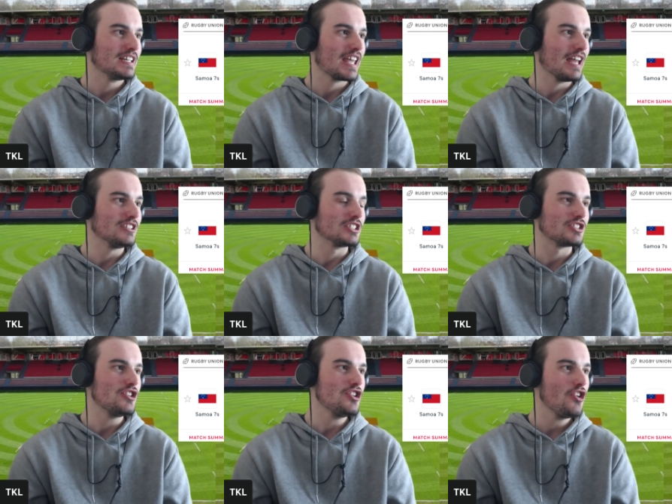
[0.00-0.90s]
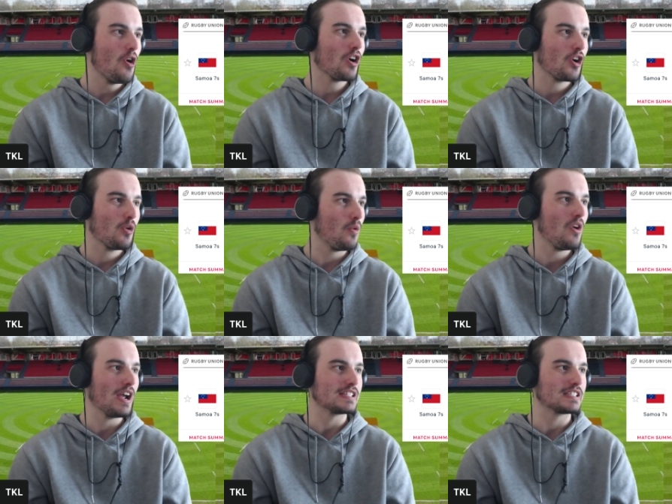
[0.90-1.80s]
can just not
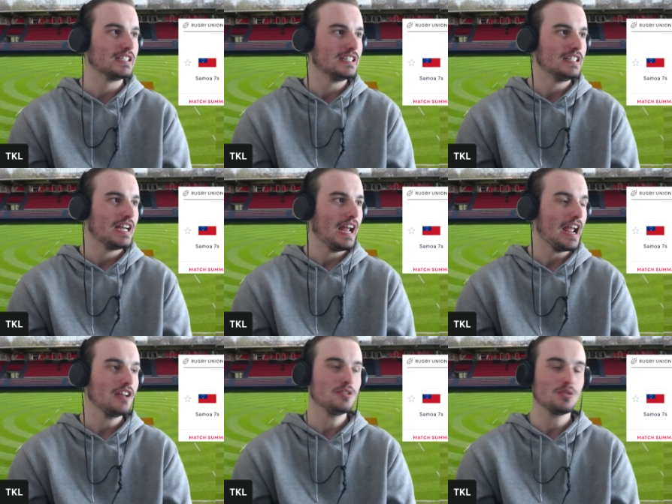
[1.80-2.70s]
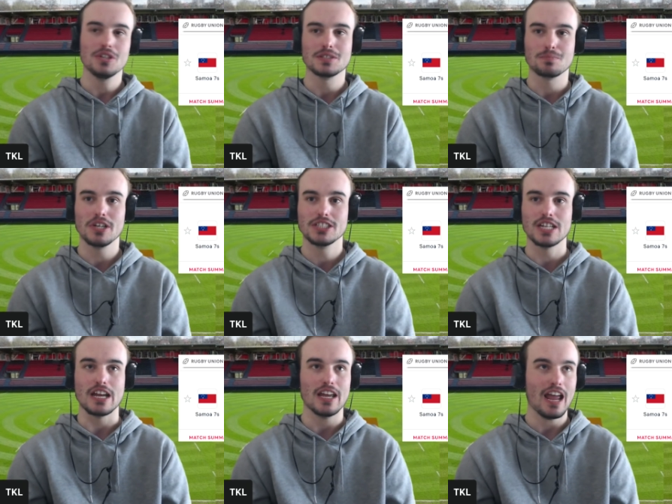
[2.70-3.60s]
quite handle this pressure.